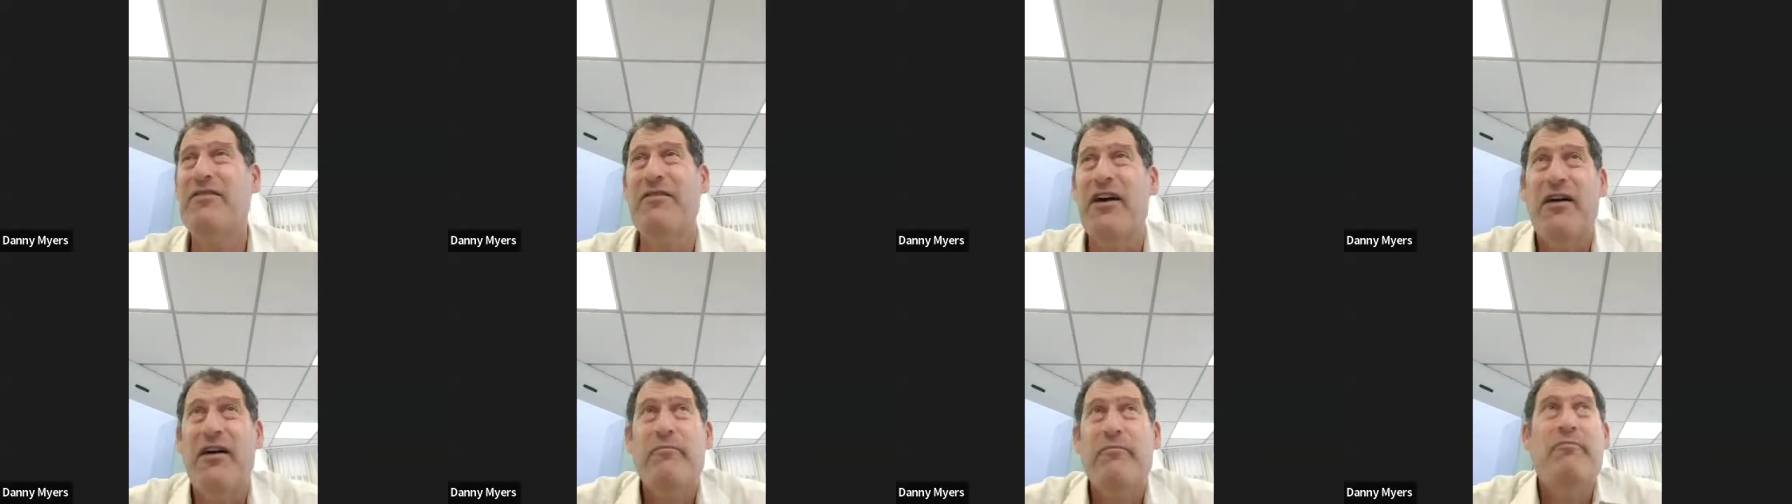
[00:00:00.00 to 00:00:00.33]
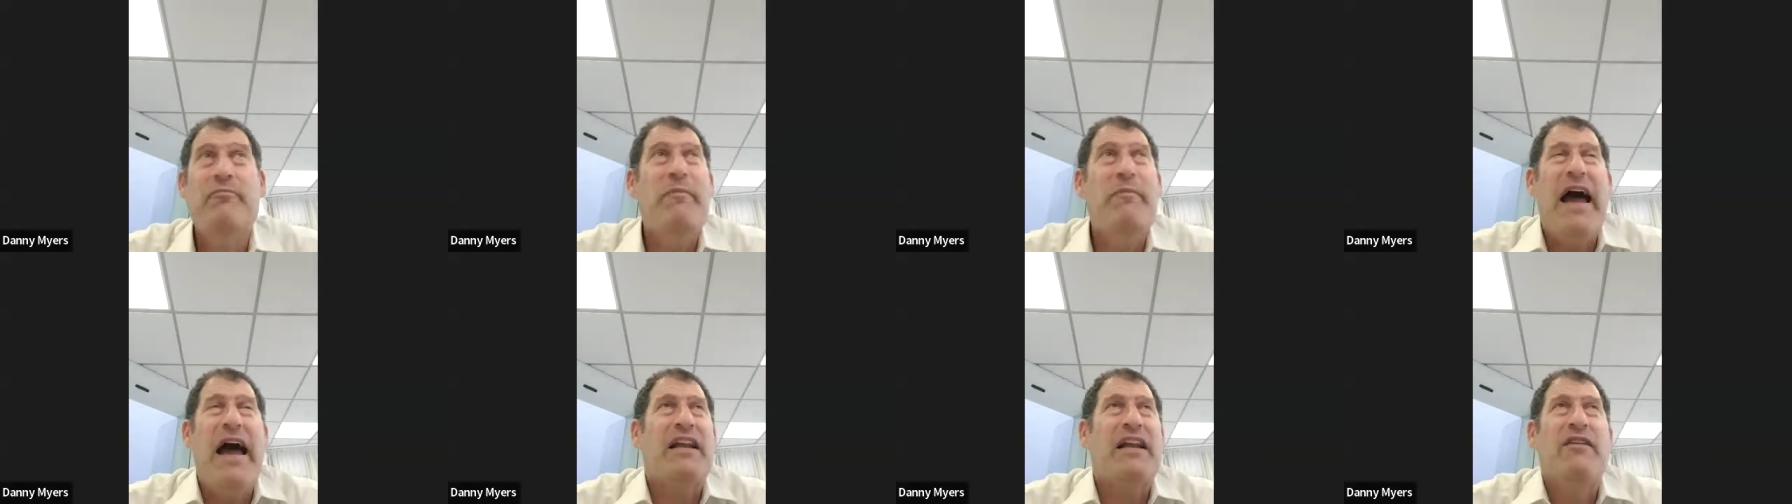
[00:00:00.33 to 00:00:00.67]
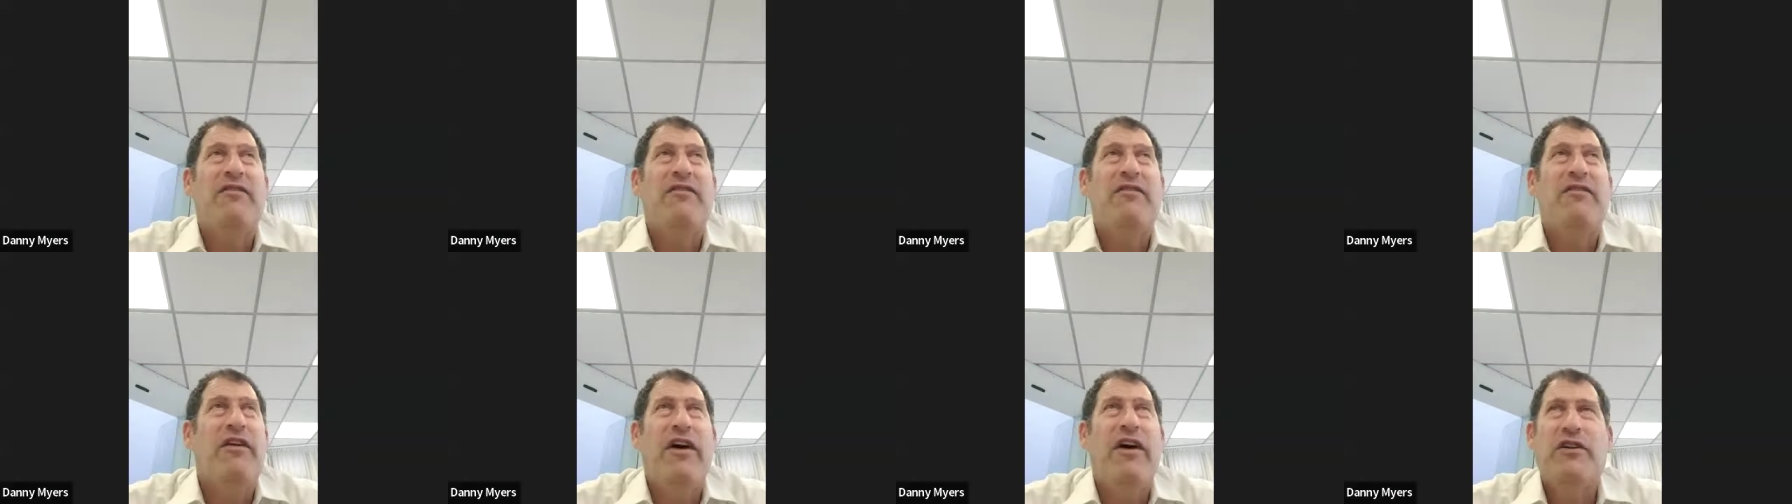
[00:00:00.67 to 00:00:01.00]

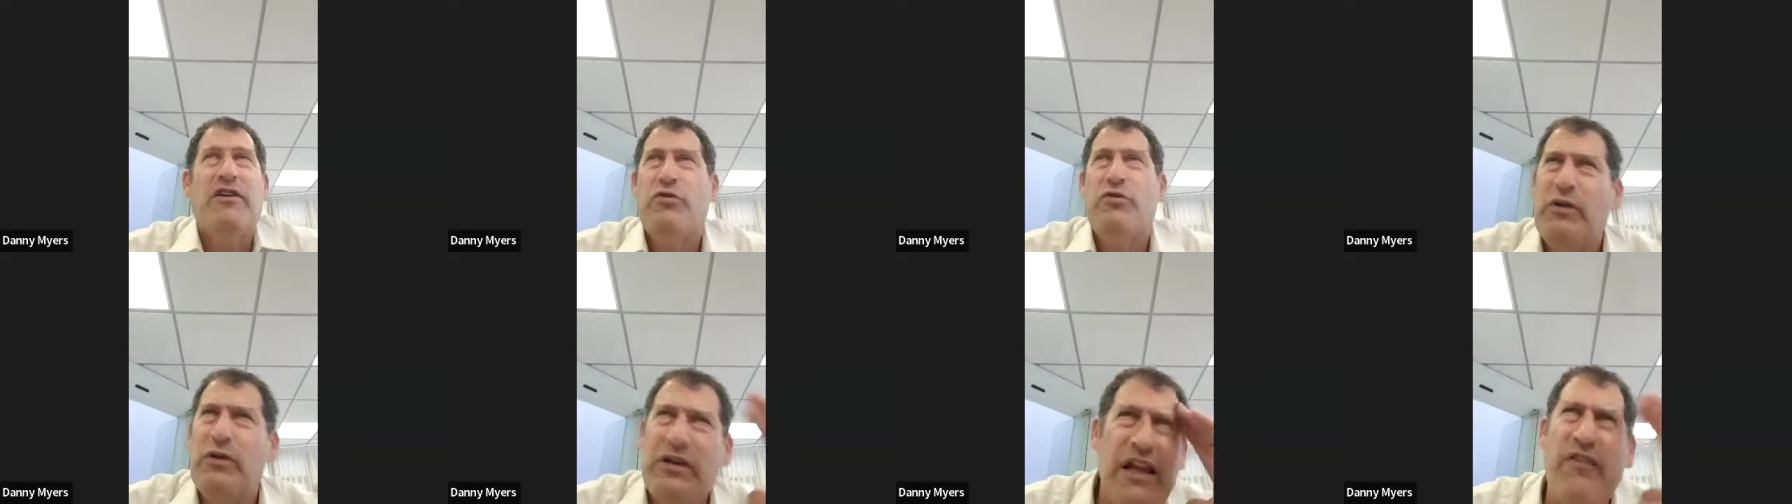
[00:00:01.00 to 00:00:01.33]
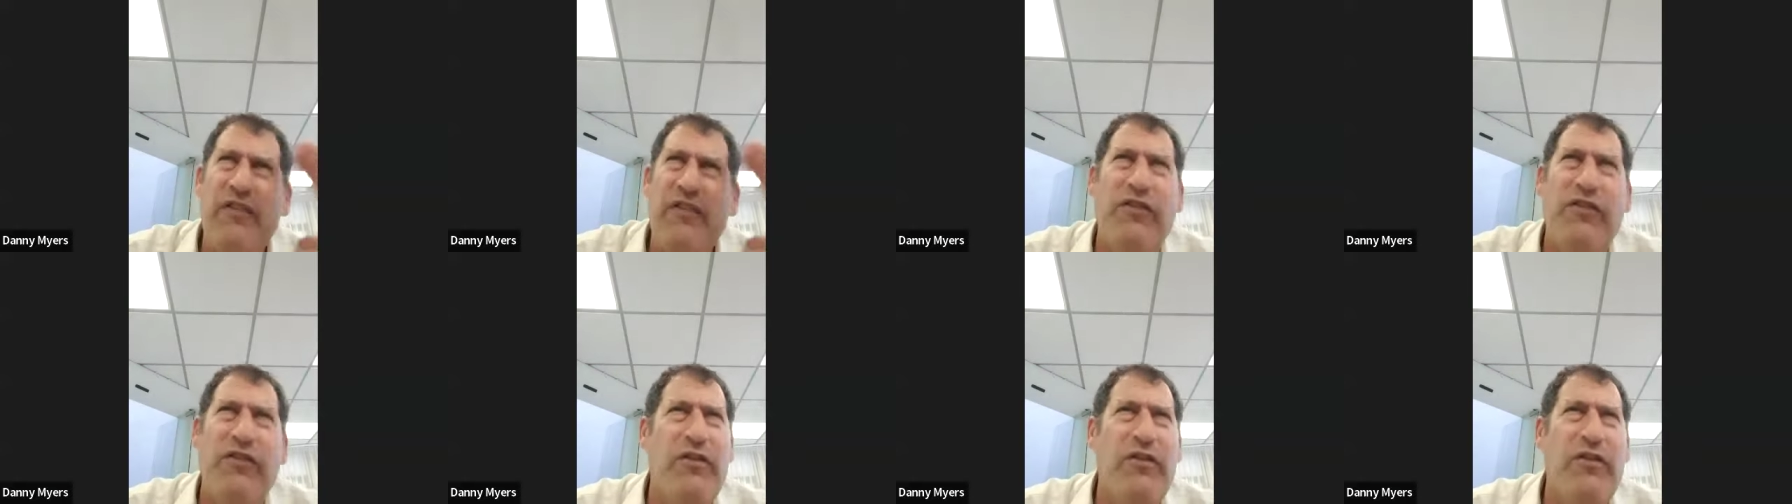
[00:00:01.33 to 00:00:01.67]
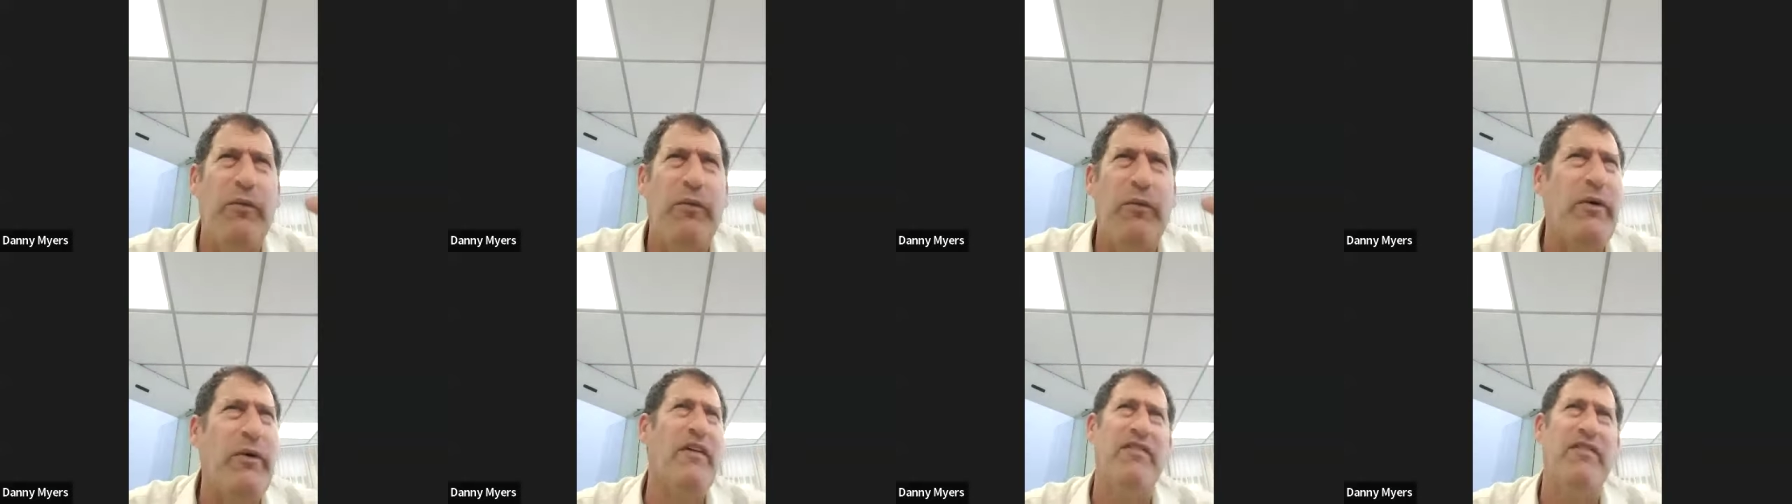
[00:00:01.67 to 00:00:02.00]
magnified to a level that we have
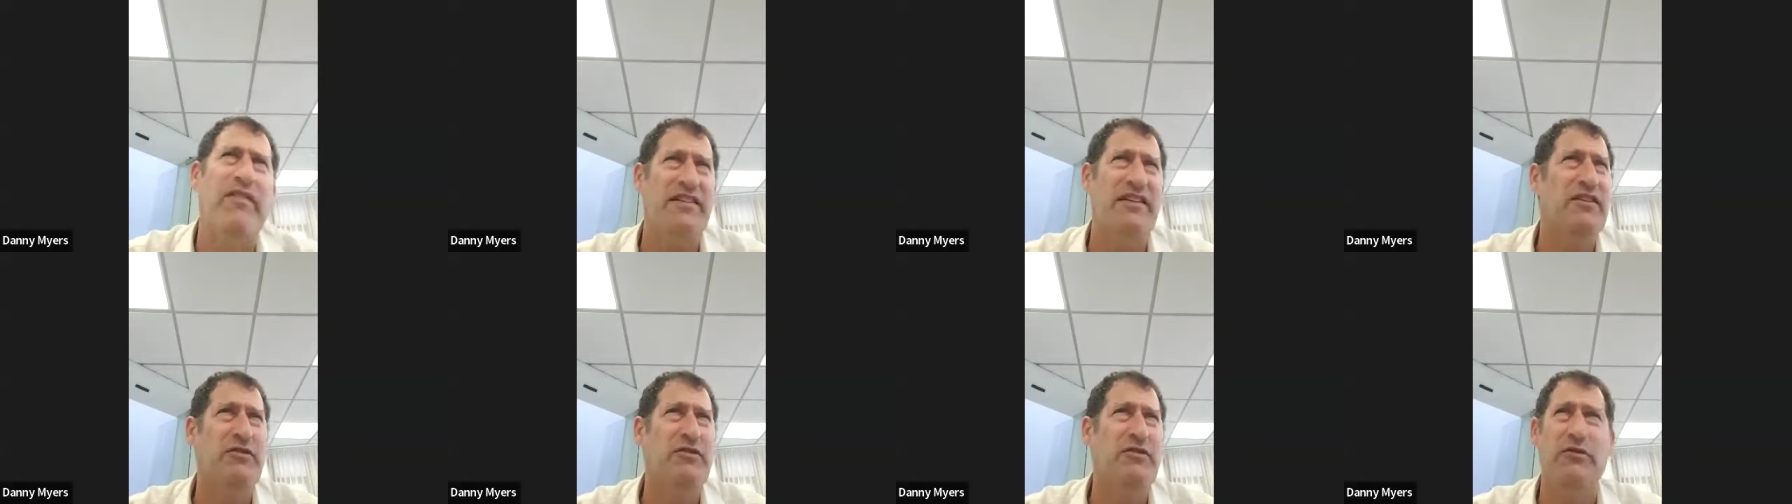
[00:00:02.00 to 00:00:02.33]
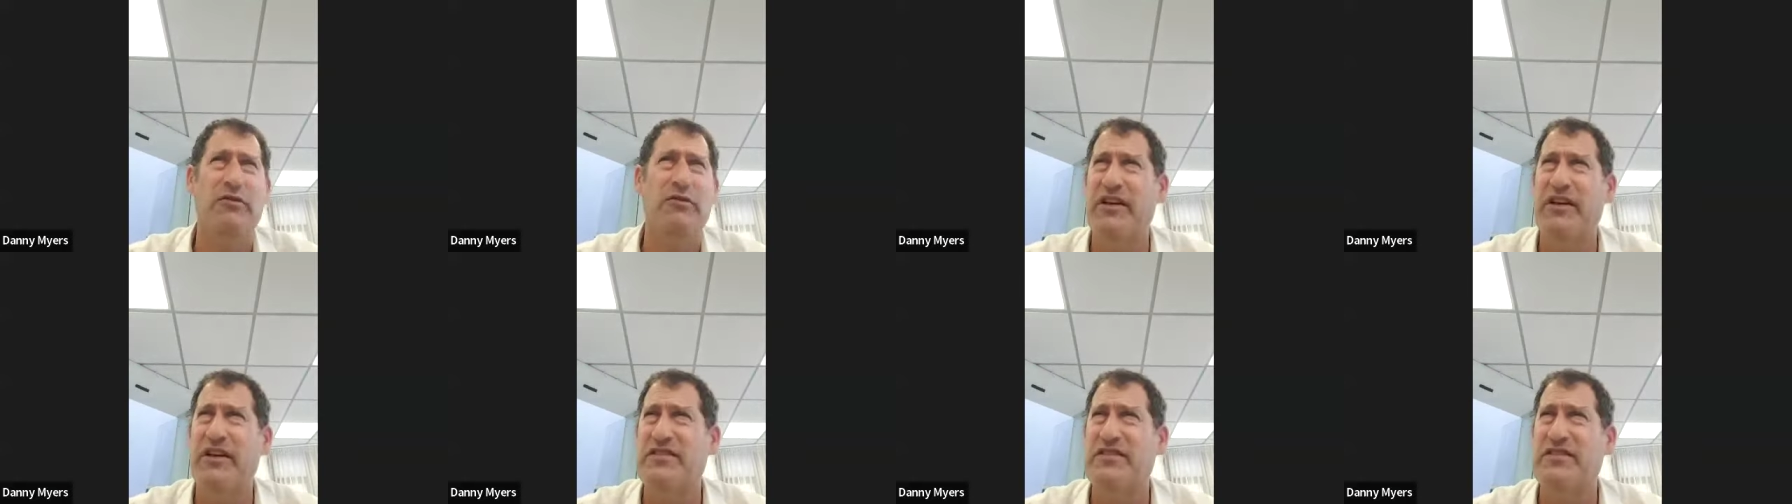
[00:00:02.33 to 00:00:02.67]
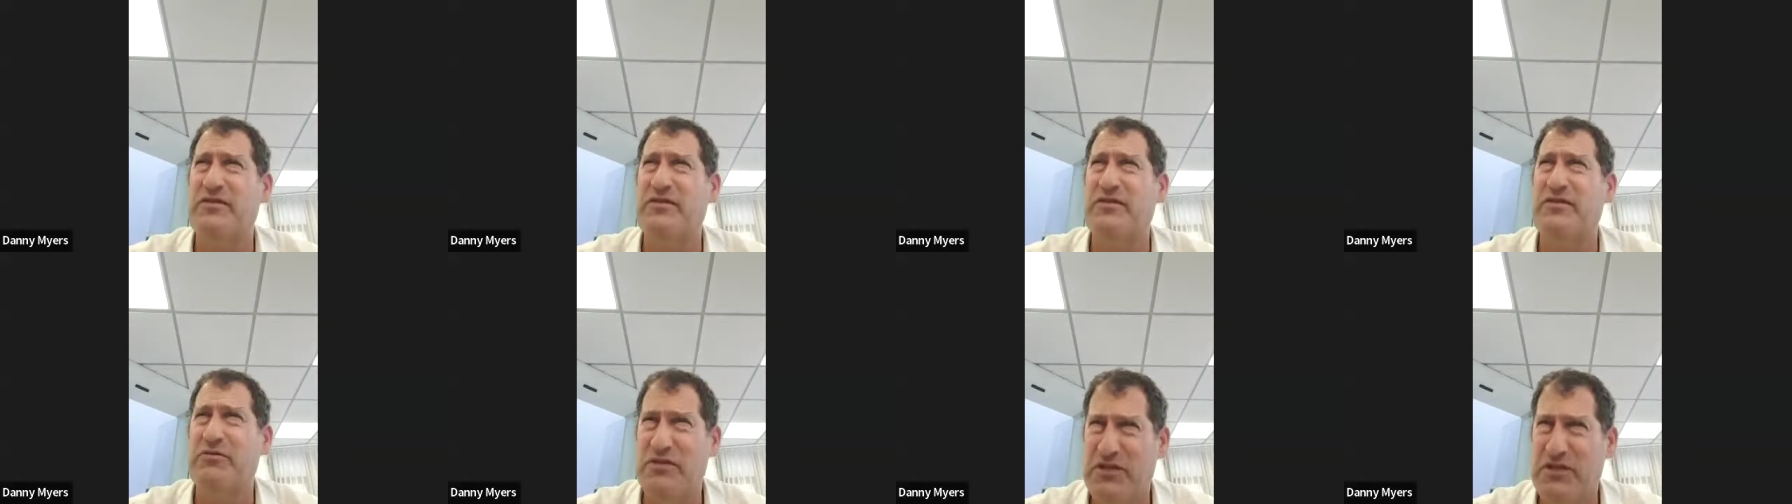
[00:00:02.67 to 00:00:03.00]
not seen in 2,000
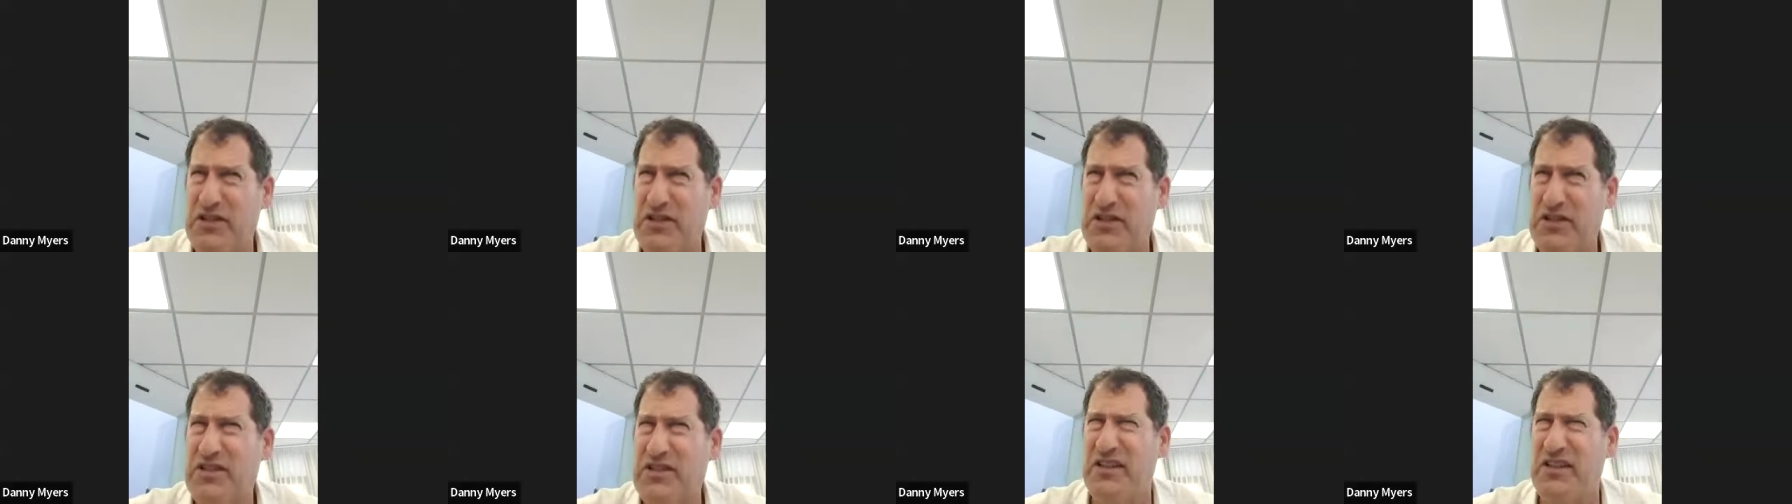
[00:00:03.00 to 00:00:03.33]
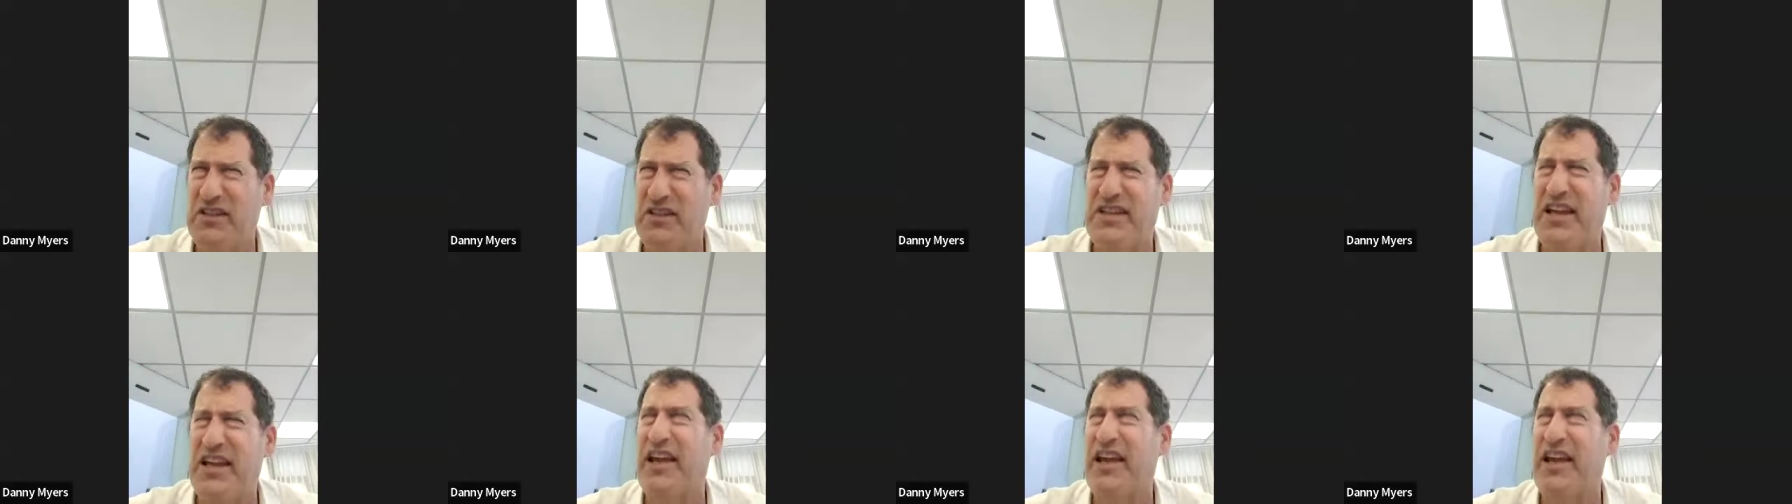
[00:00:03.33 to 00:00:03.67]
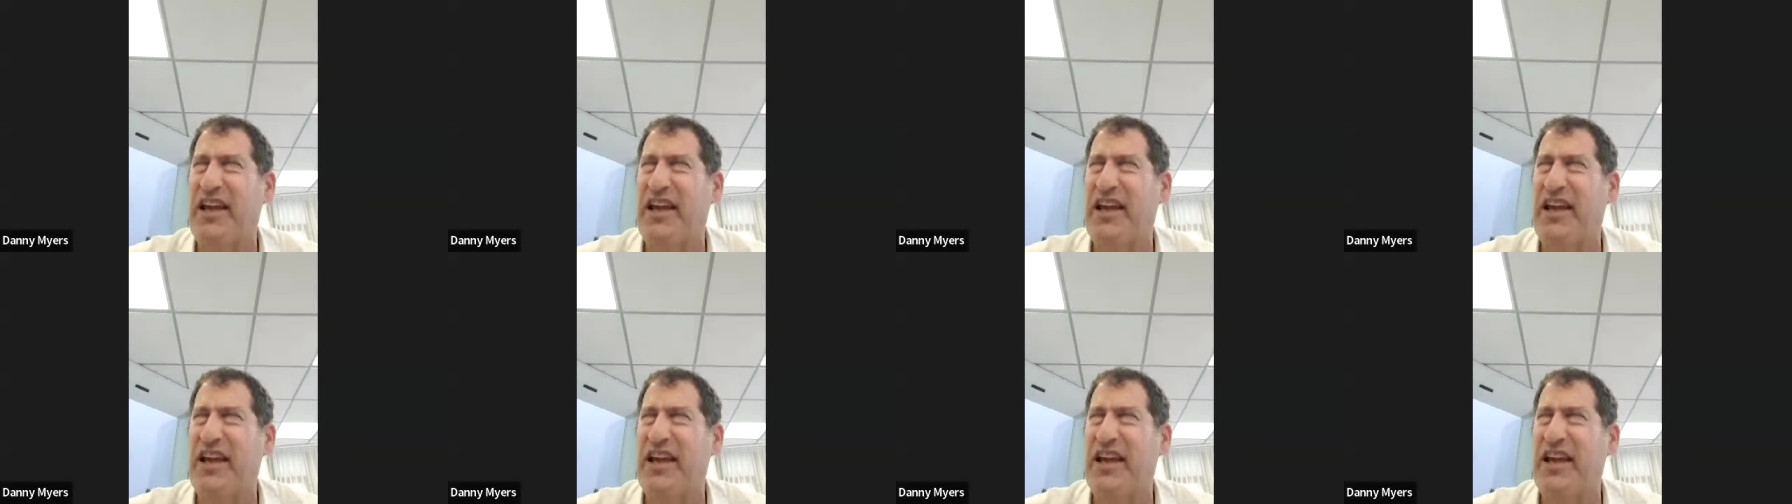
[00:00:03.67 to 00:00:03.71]
years. We should just understand.